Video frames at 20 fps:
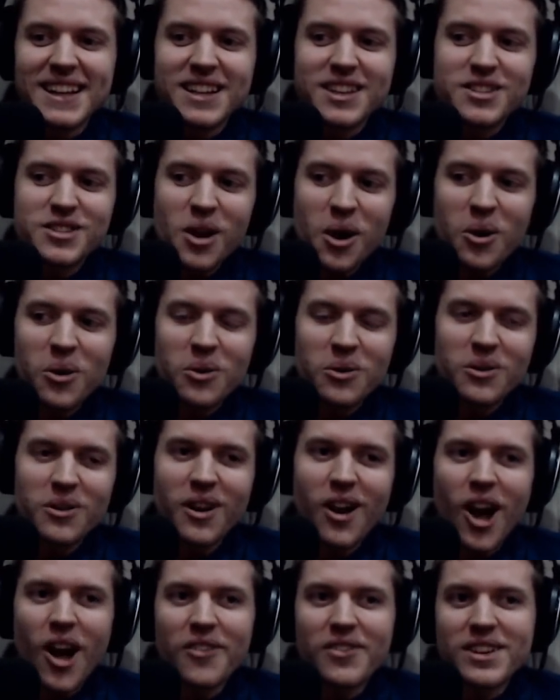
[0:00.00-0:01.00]
So
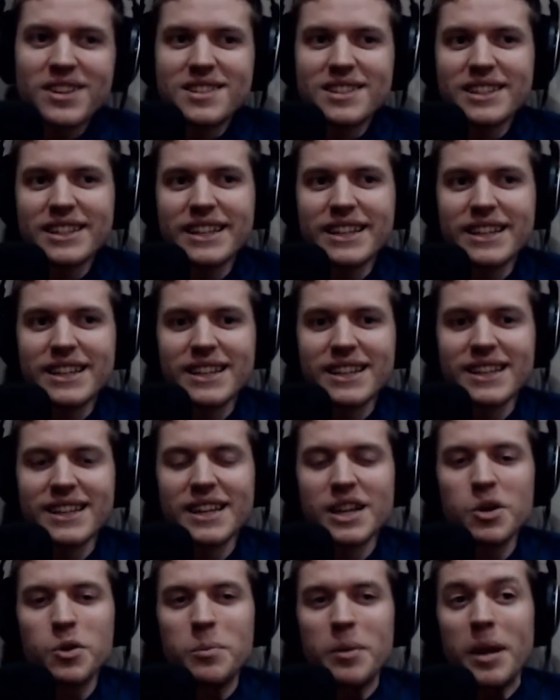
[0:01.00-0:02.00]
obviously,
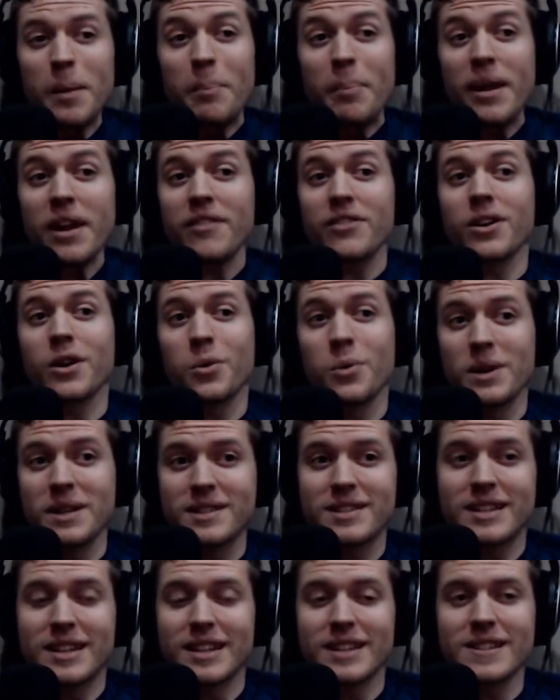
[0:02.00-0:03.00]
it would be a bit of a
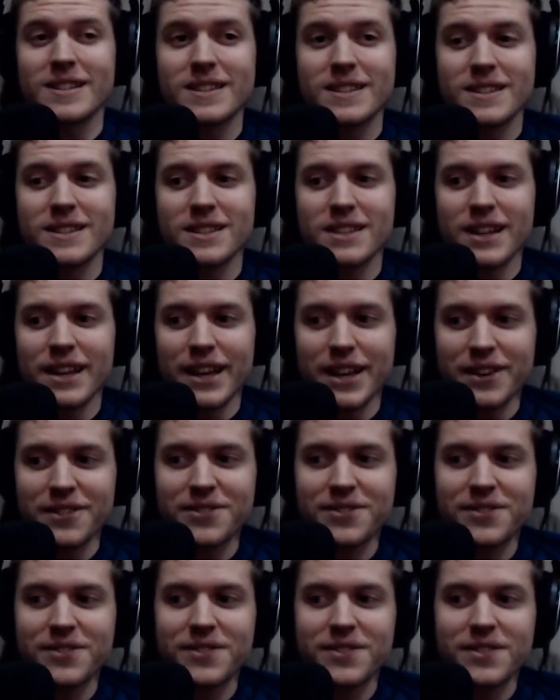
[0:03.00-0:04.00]
coincidence
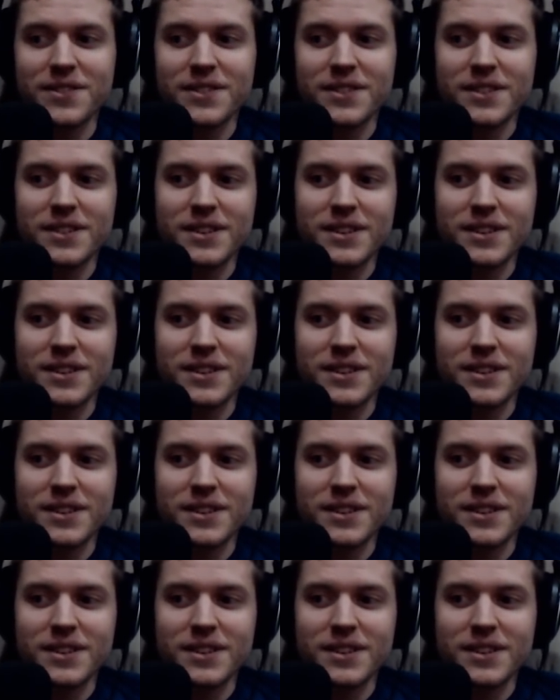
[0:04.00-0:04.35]
if